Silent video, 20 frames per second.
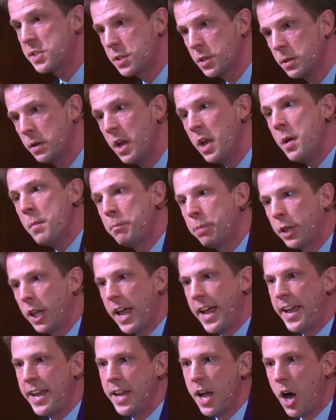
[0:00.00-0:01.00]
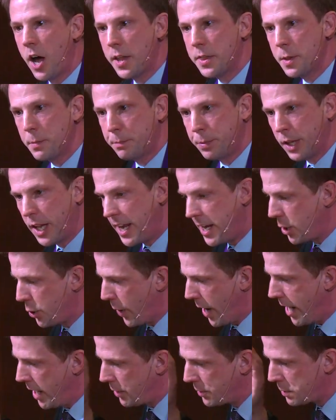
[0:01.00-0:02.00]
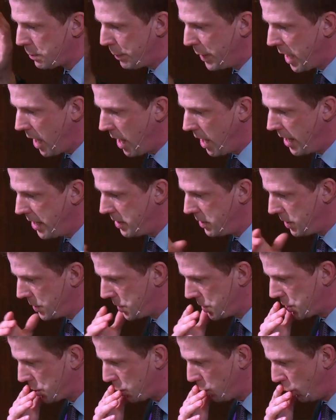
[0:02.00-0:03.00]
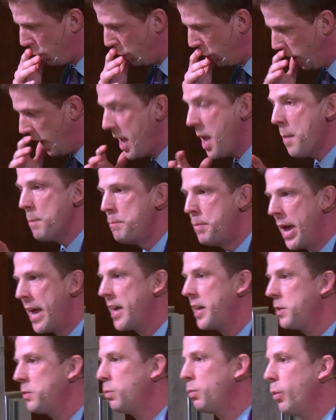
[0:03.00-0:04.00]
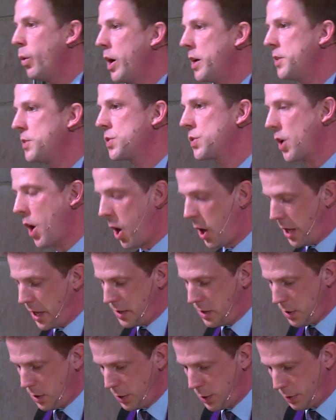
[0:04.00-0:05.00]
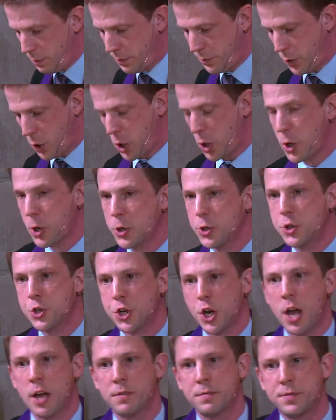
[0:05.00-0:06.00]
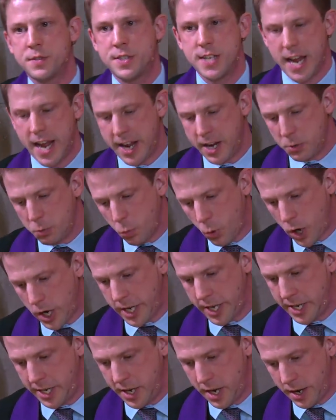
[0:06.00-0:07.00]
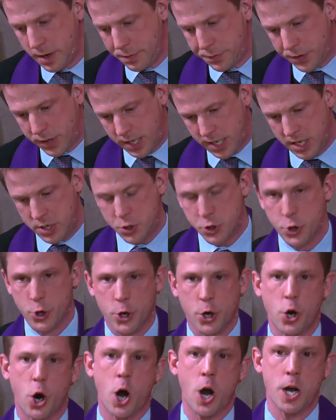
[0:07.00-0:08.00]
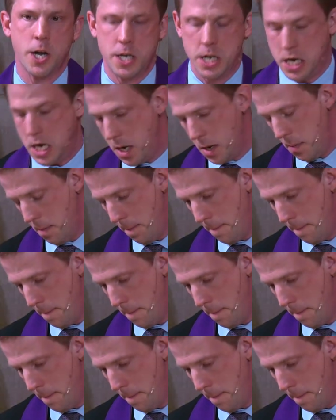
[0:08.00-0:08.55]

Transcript: to play on the playground behind the school. Ben was on the verge of day one of kindergarten,